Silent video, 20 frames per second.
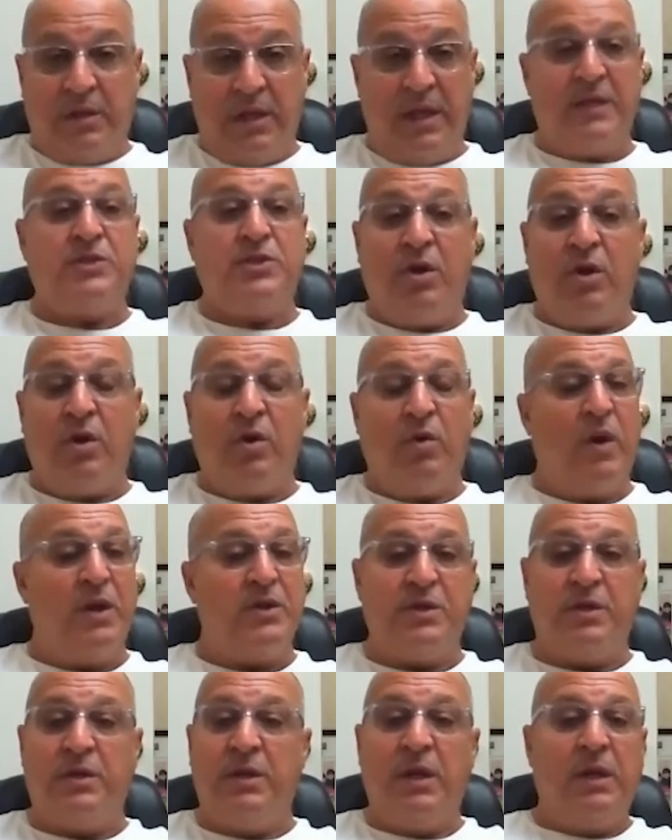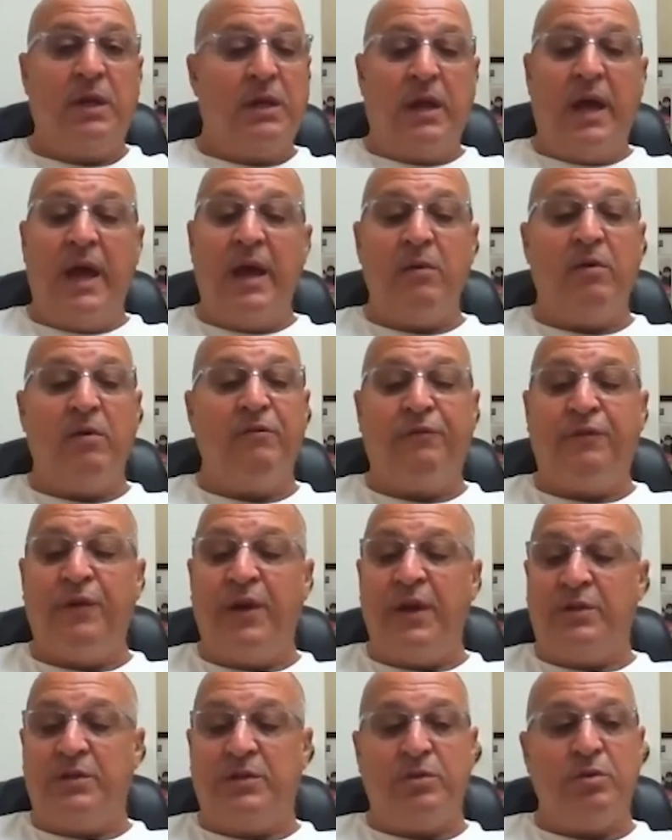to answer your question, I will
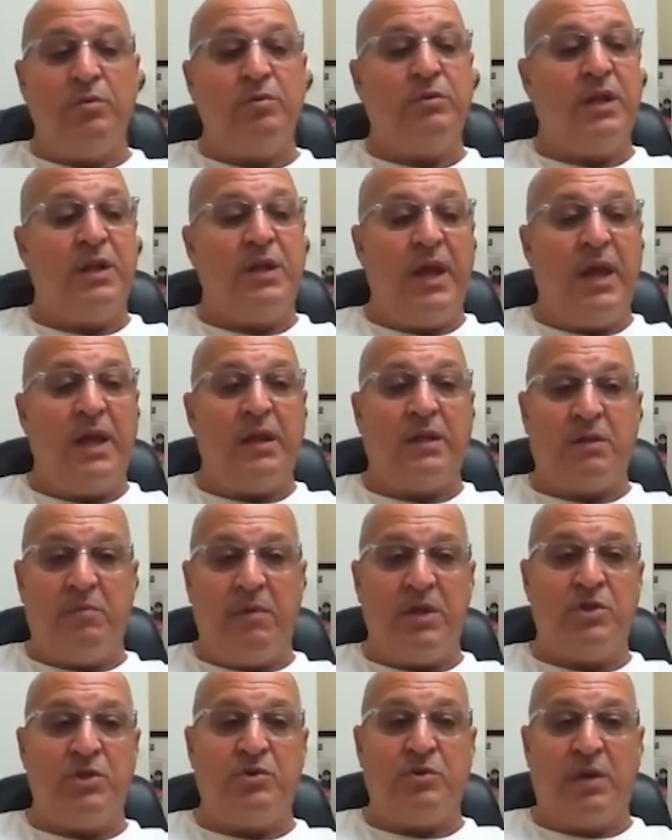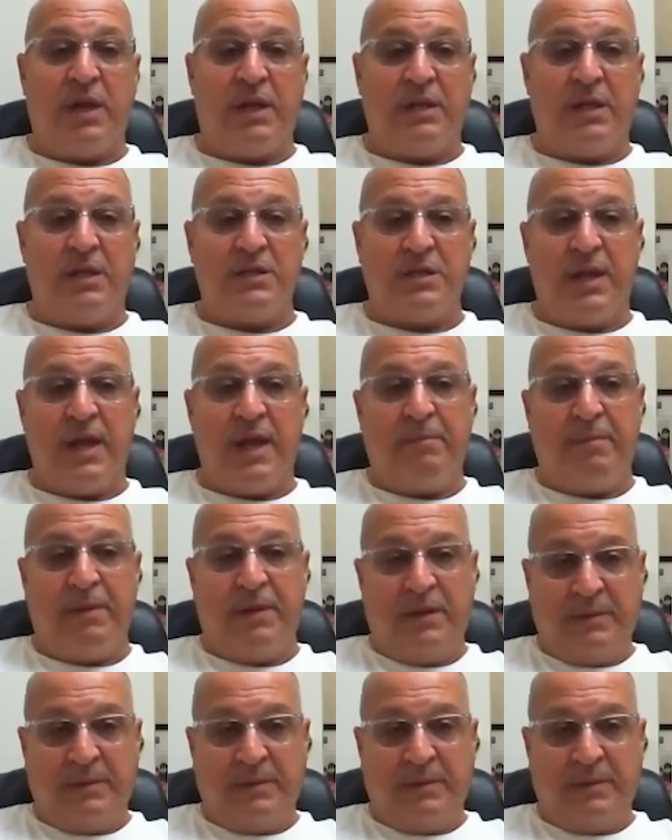fight tooth and nail to make sure that doesn't happen.